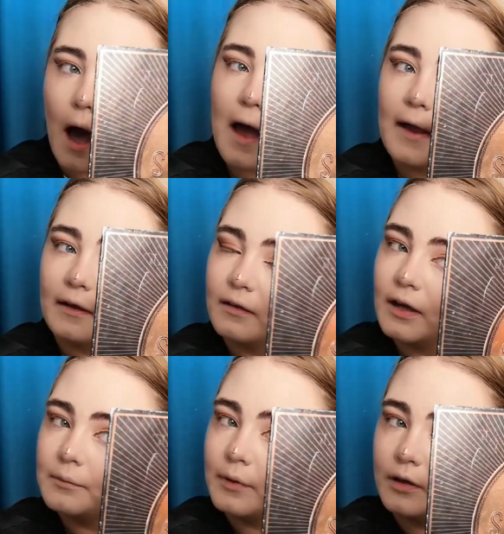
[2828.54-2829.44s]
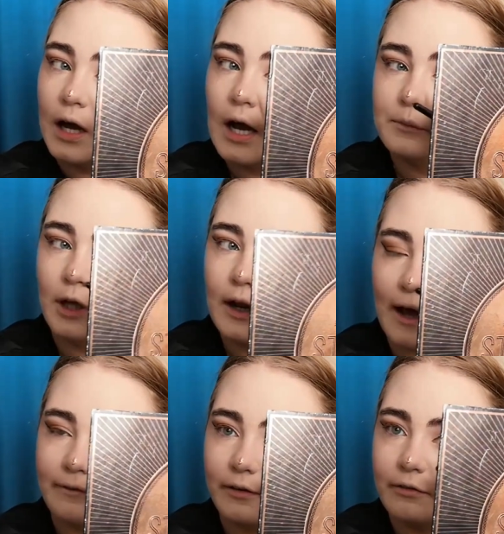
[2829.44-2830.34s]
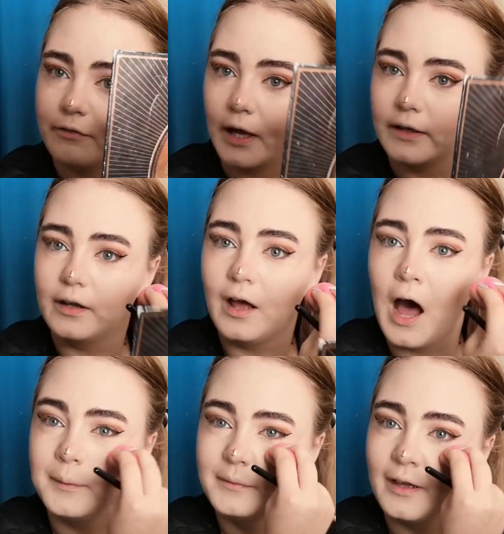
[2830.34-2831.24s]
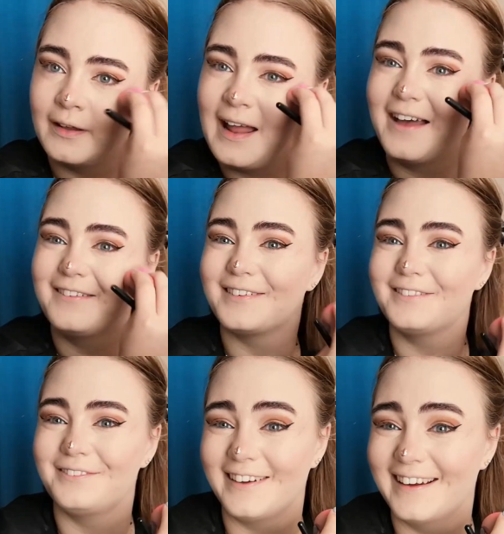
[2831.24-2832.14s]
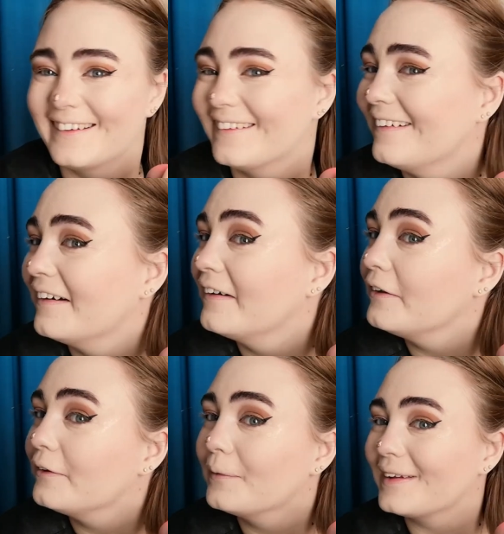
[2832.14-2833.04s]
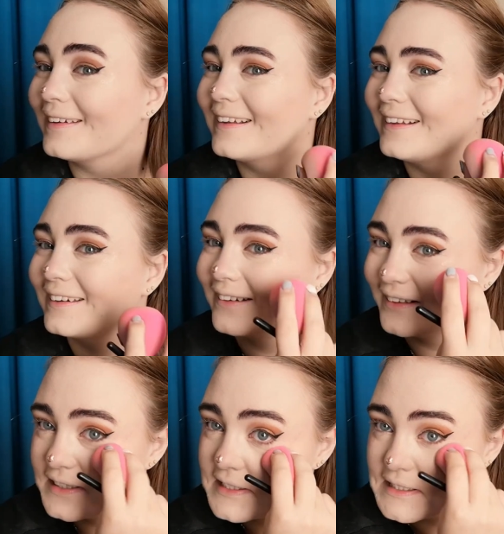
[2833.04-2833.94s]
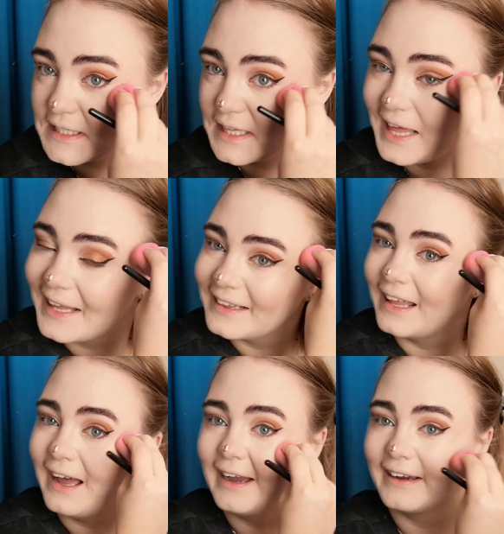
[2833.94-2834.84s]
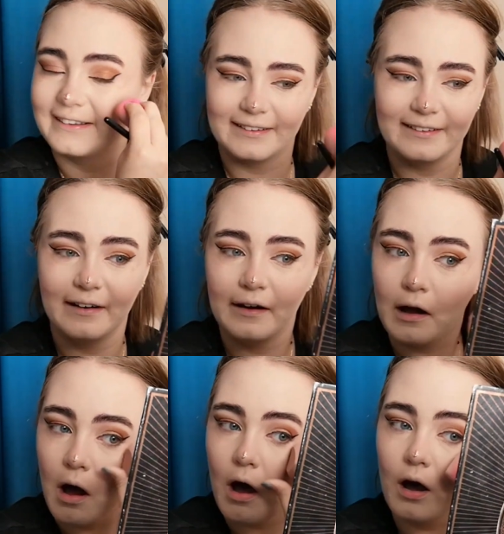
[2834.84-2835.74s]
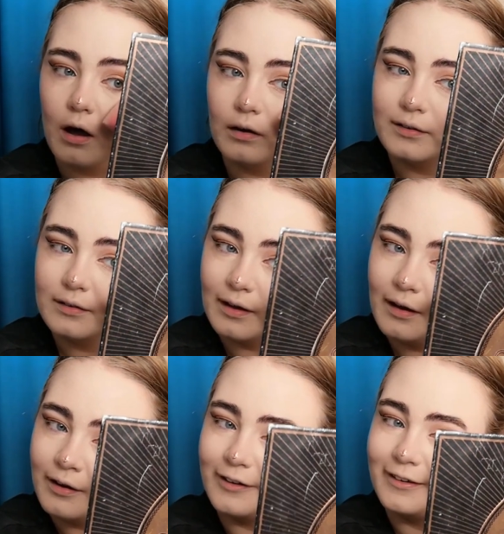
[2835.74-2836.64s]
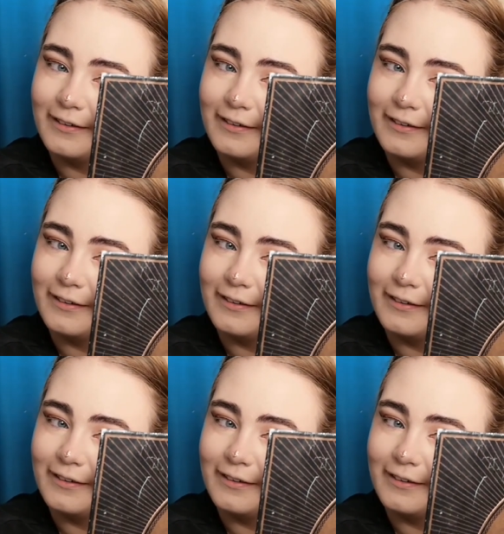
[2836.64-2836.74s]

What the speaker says: I'm not having fun. I'm not having fun. You can clearly see that line. No.